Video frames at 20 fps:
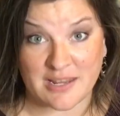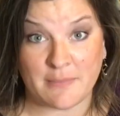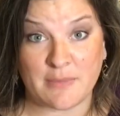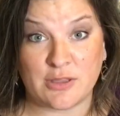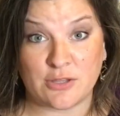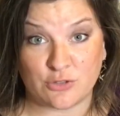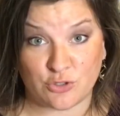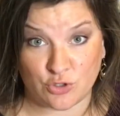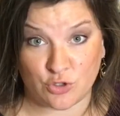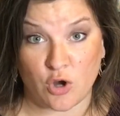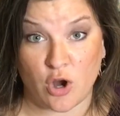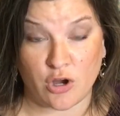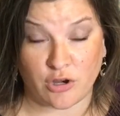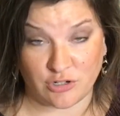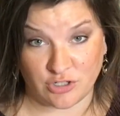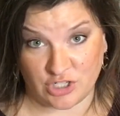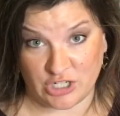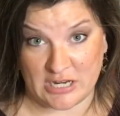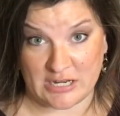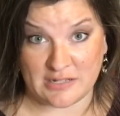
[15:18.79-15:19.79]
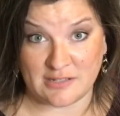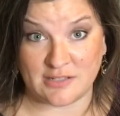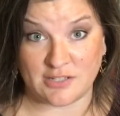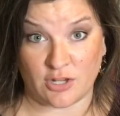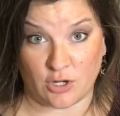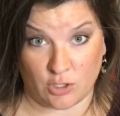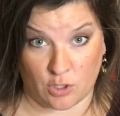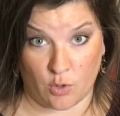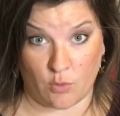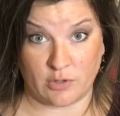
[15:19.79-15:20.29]
I mean, the stronger genes
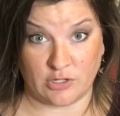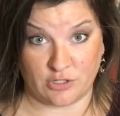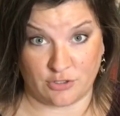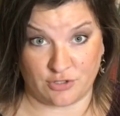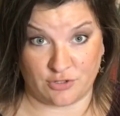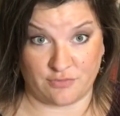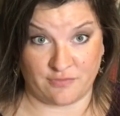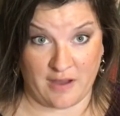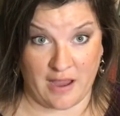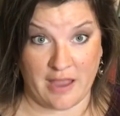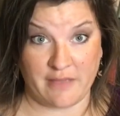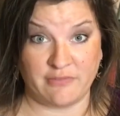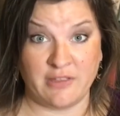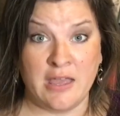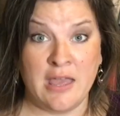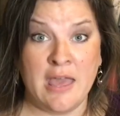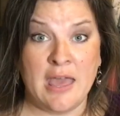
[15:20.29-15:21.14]
are going to survive.